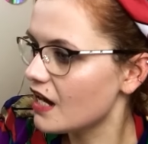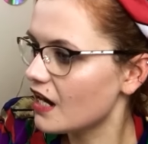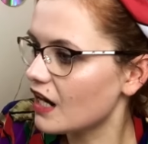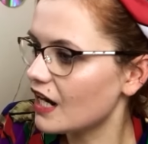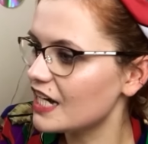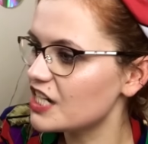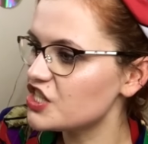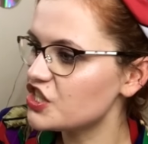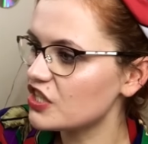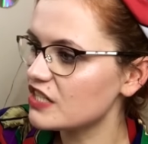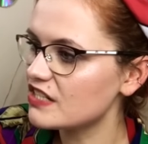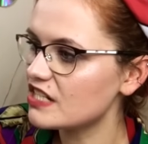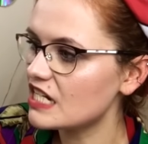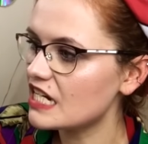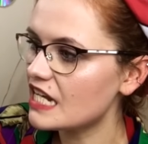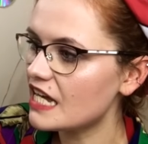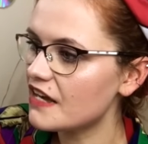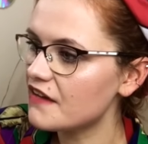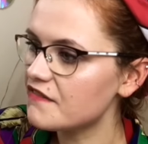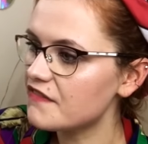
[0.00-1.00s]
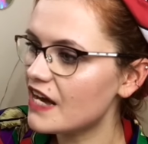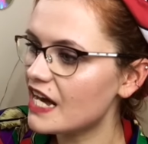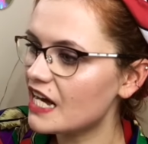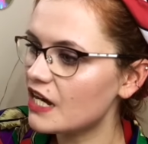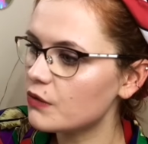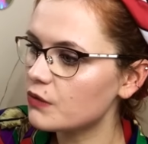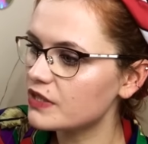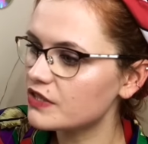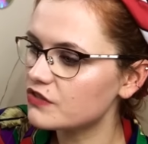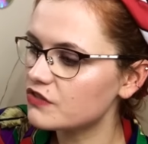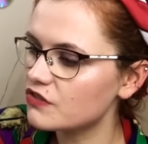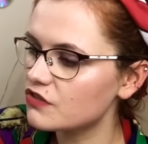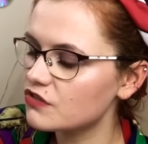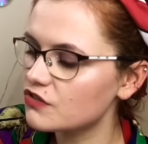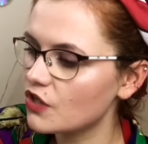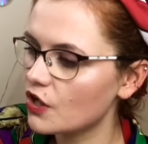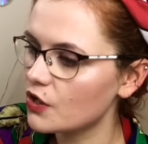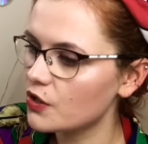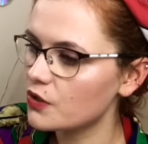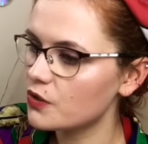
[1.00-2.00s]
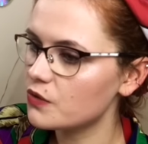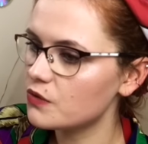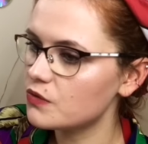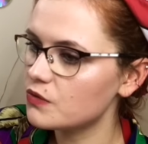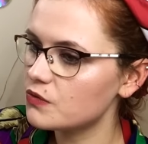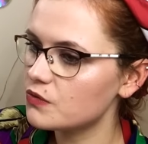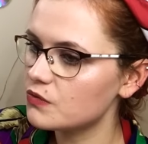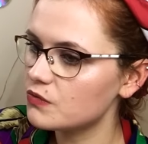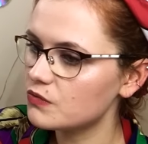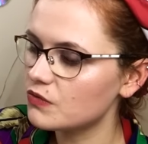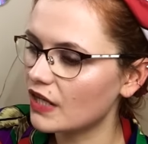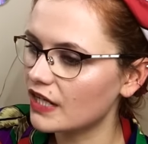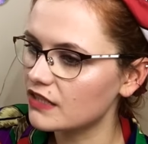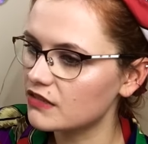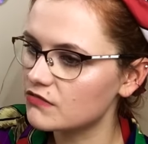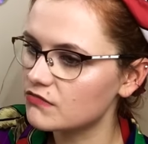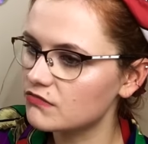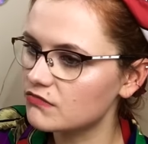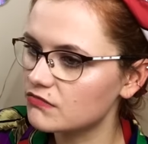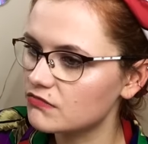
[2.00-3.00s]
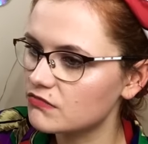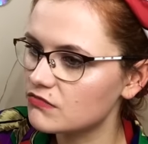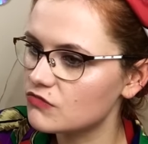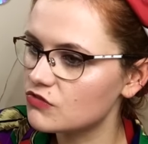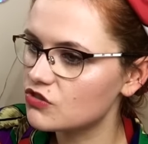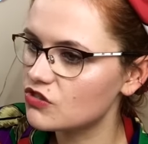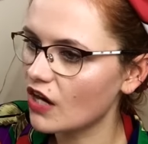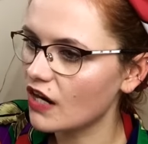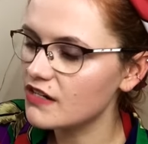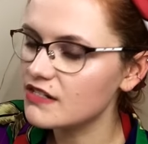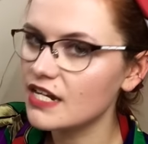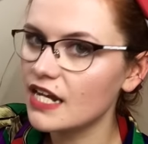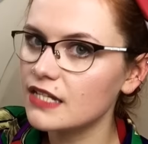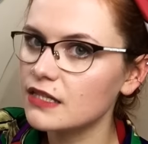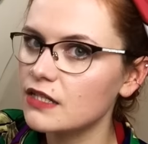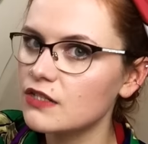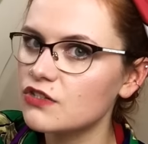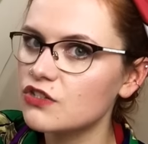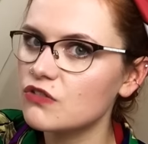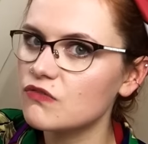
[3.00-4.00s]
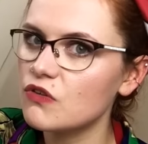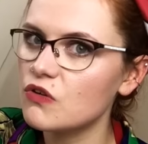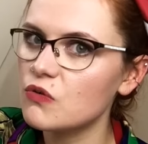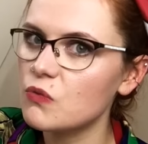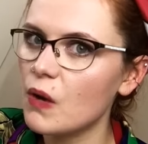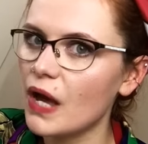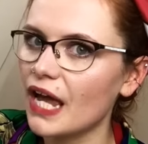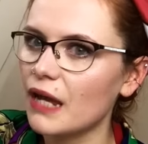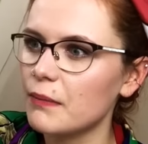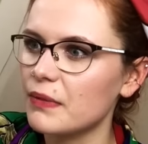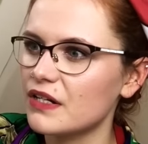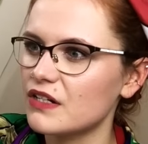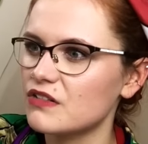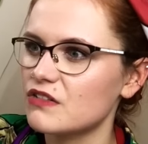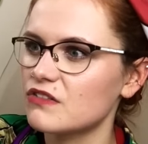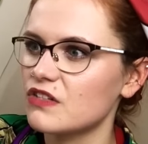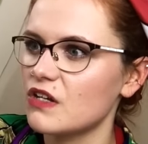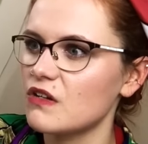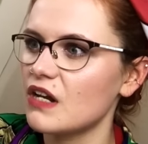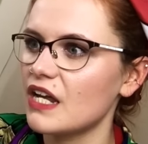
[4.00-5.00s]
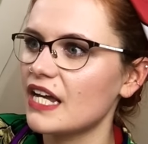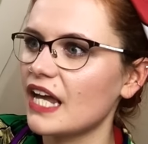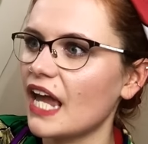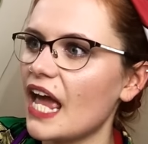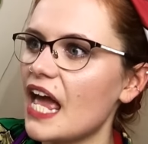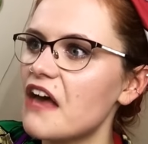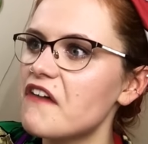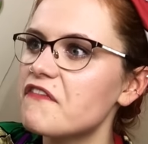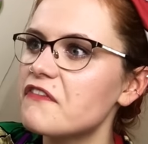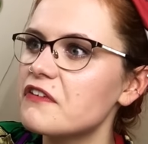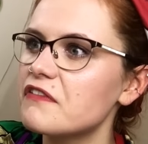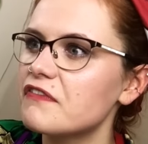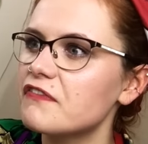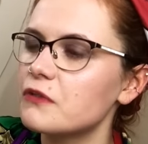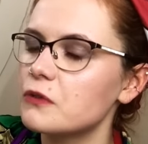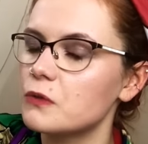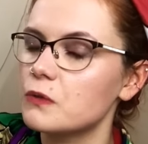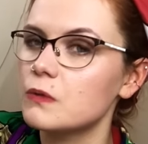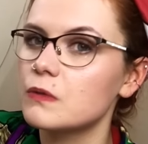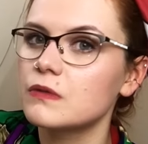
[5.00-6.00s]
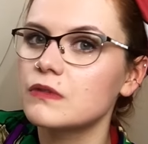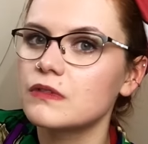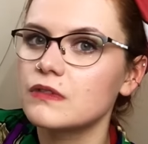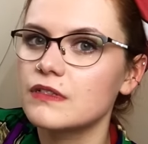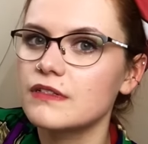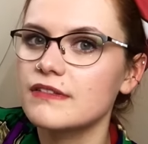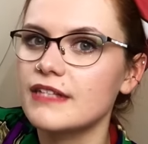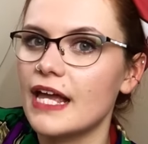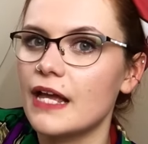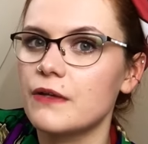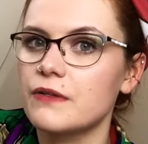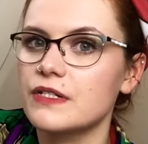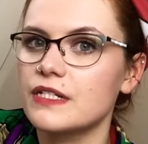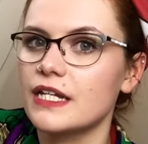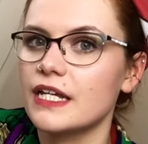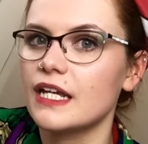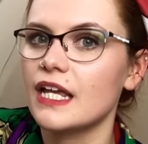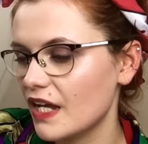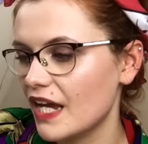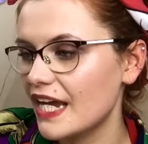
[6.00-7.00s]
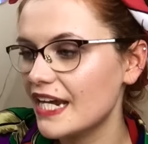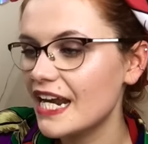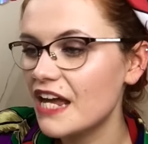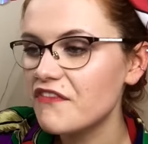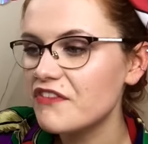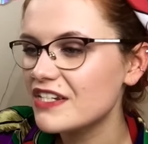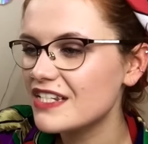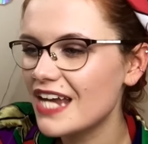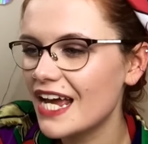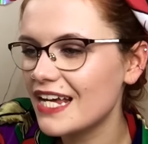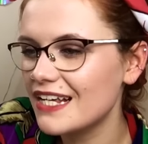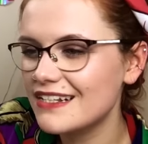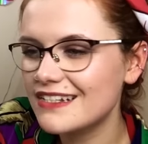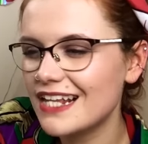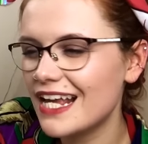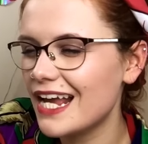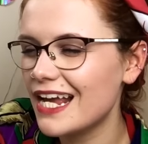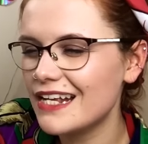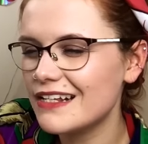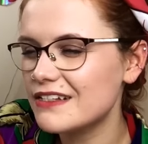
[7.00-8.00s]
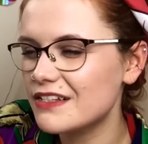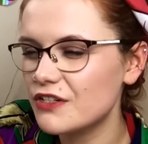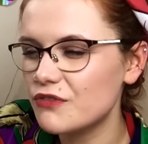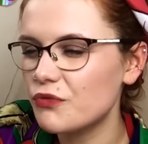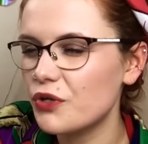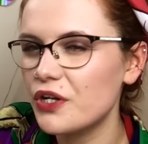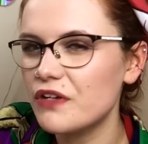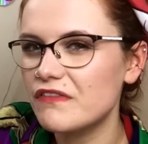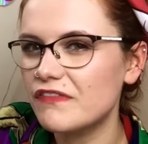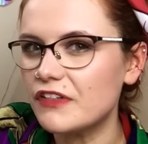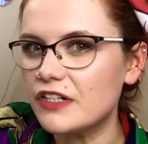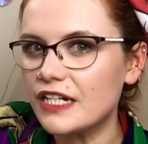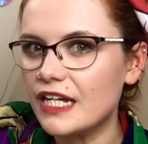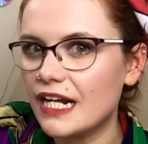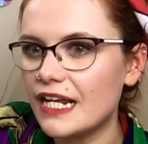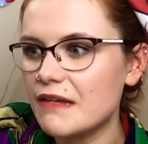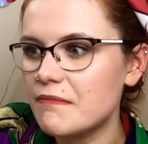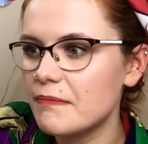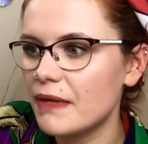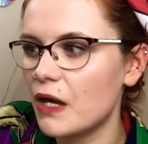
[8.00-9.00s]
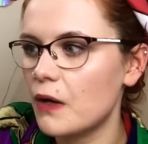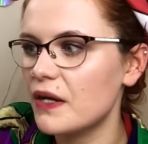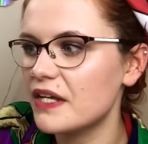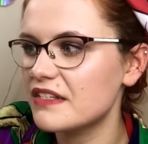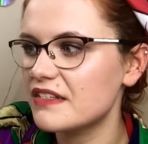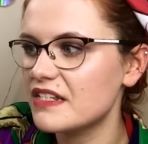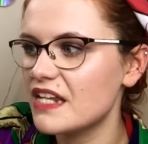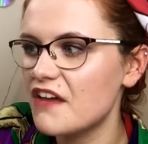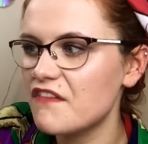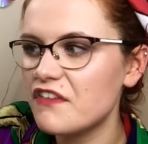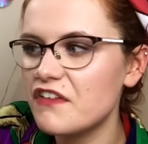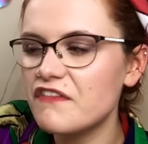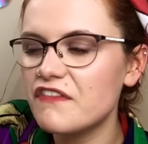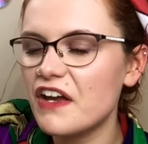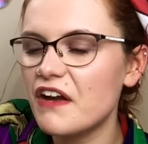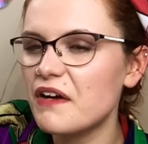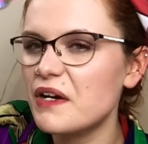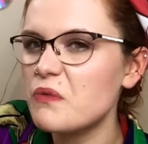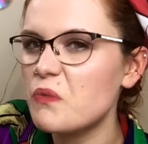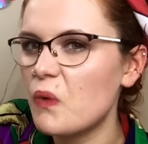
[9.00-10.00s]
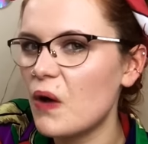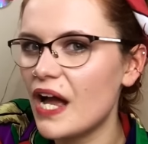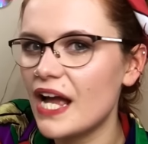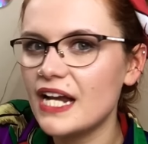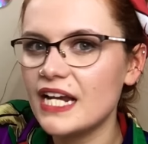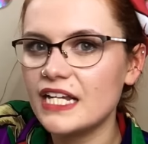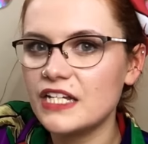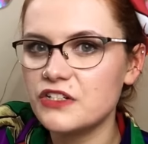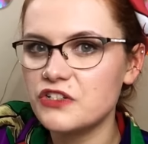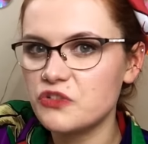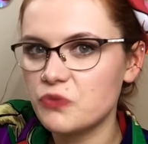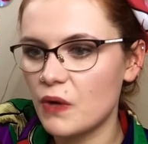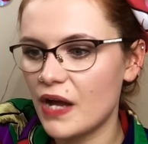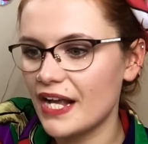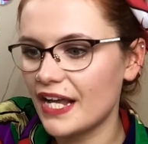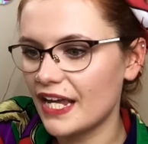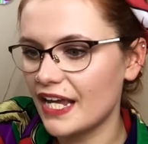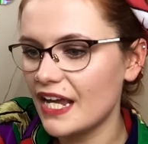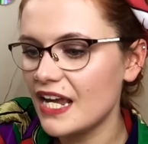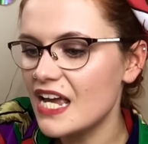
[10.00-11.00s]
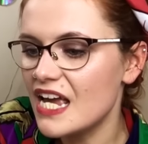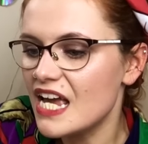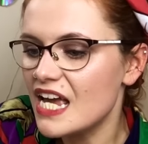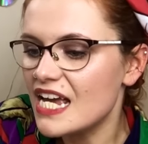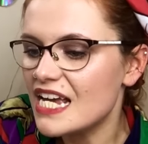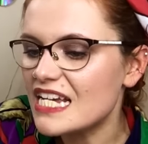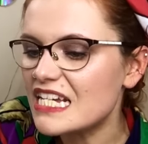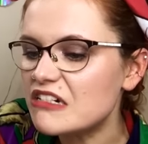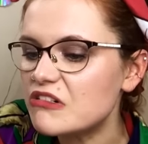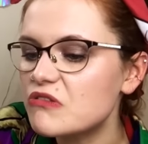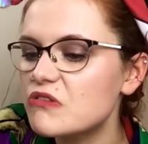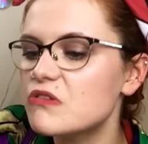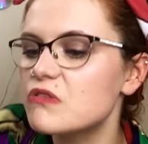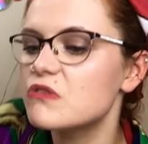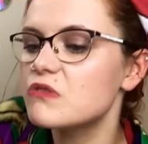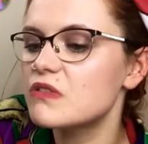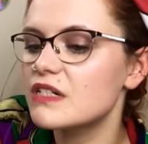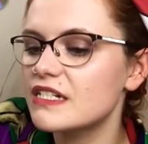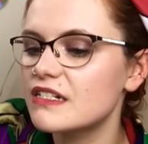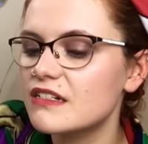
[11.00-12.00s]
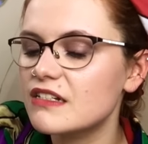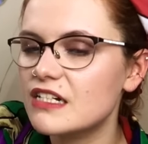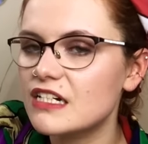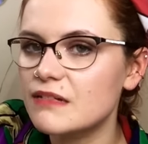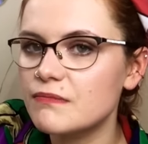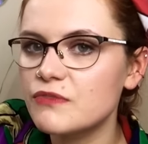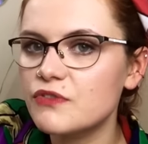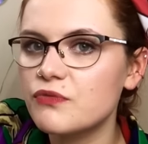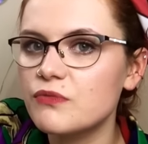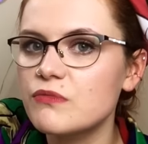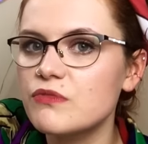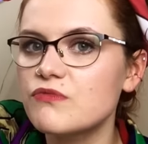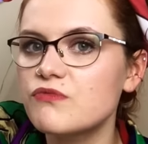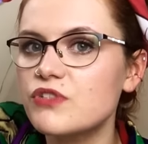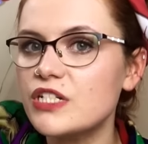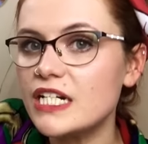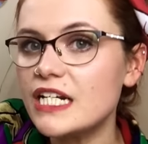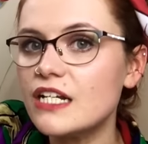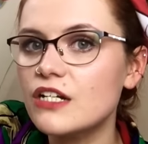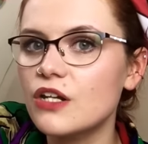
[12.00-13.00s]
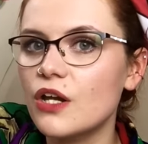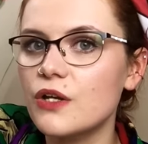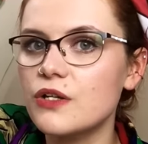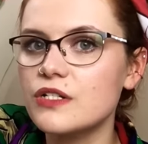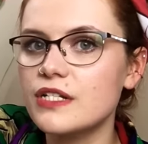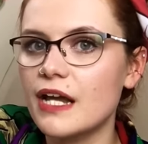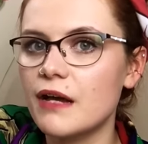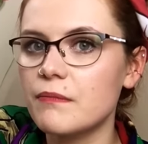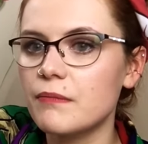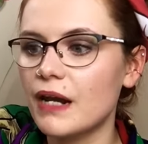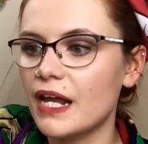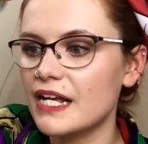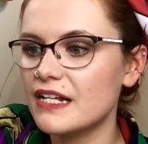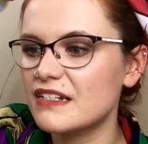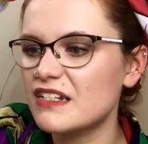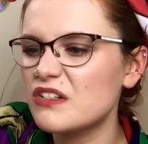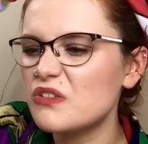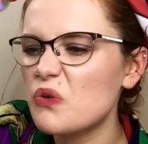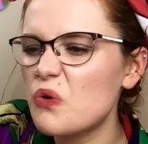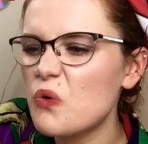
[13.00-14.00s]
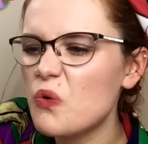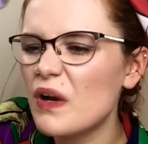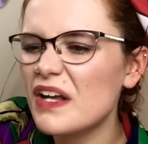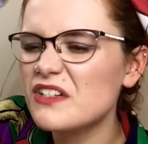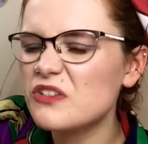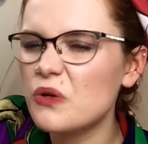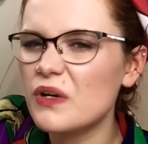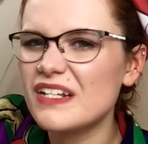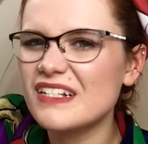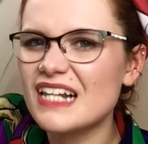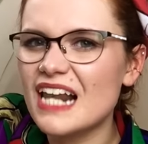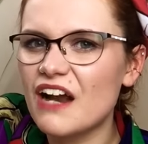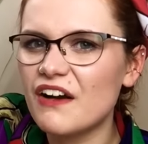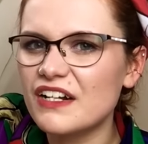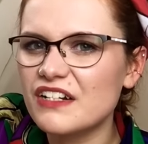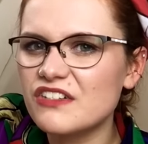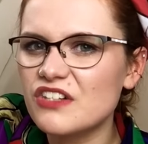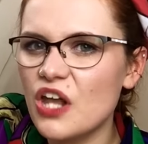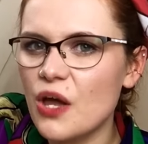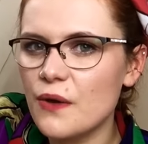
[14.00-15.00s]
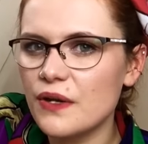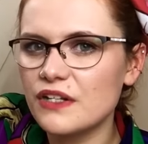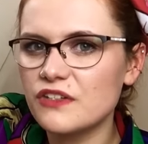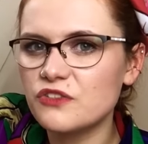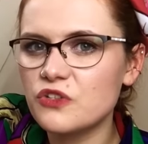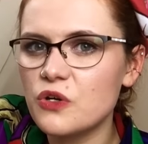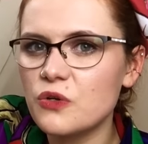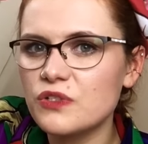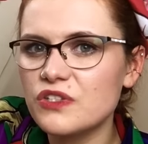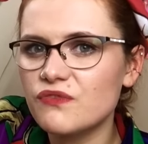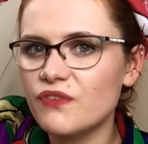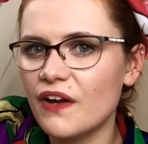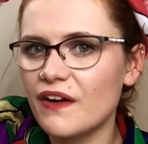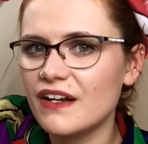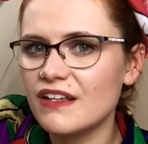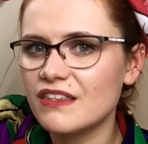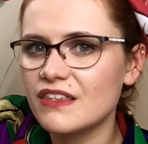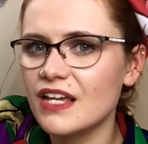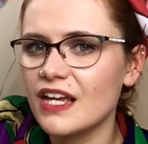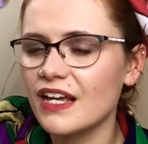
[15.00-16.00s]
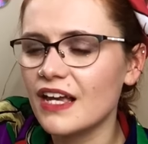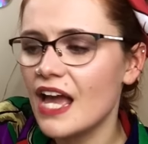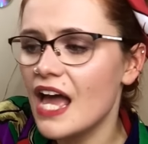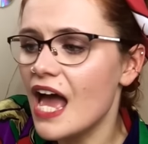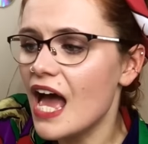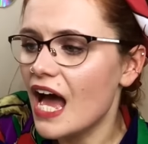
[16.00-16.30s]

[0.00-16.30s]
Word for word: I just love how it's so, like, don't take this the wrong way, but it's so, like, effortful sounding. He never takes the easy route for a clean belt. It's never very whiny and twangy. It always comes from a really low down place. He's always got his larynx low and his cords very thick.